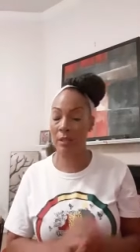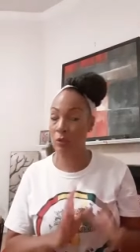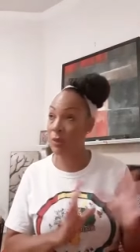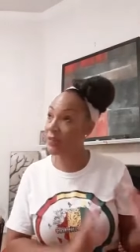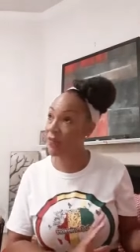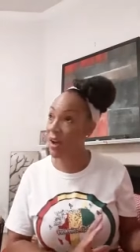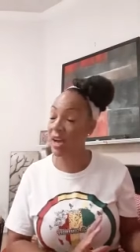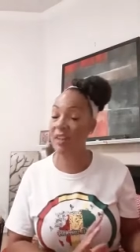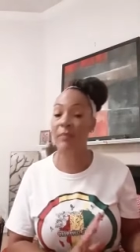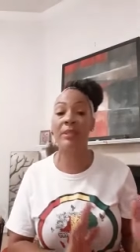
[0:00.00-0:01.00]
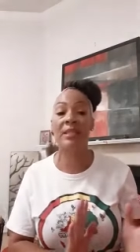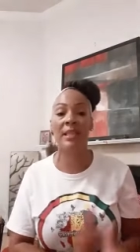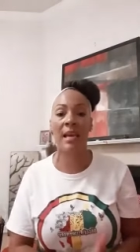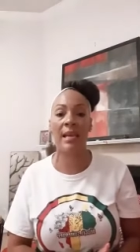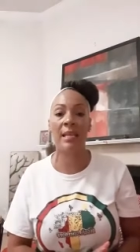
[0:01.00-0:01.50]
25 but
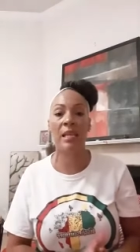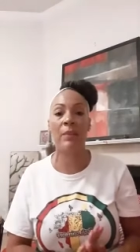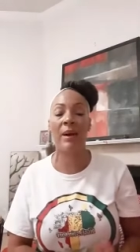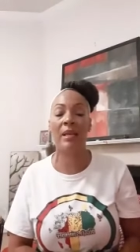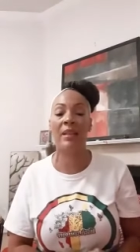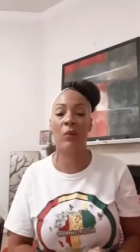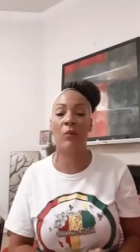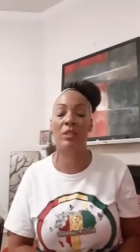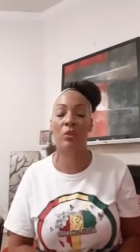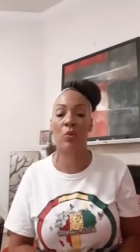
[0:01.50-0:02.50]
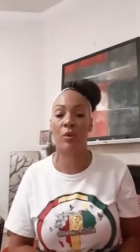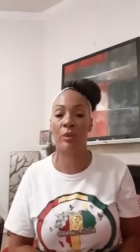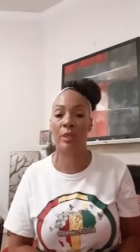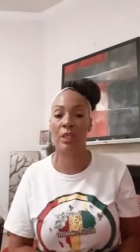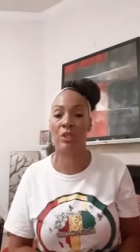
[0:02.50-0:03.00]
tonight anybody that wants to order a
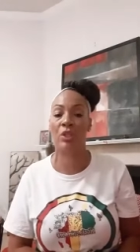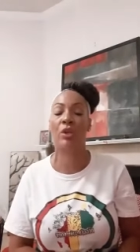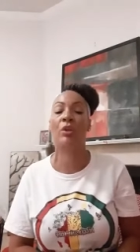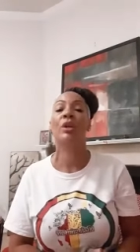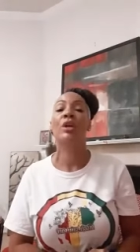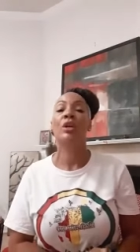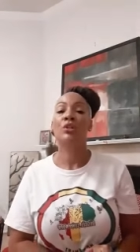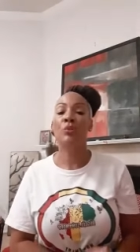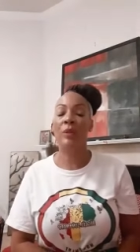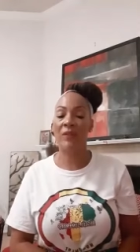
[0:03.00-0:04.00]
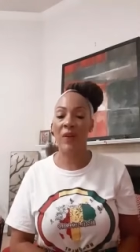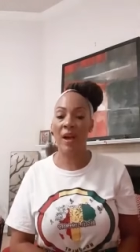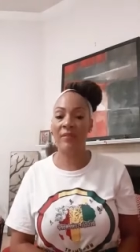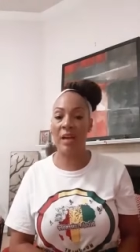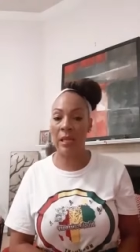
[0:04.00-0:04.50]
t-shirt,
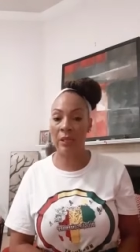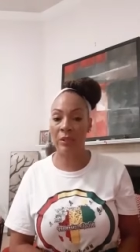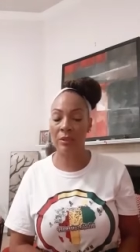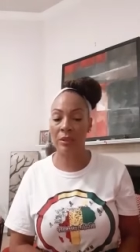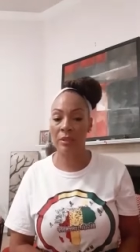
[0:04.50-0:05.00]
$25.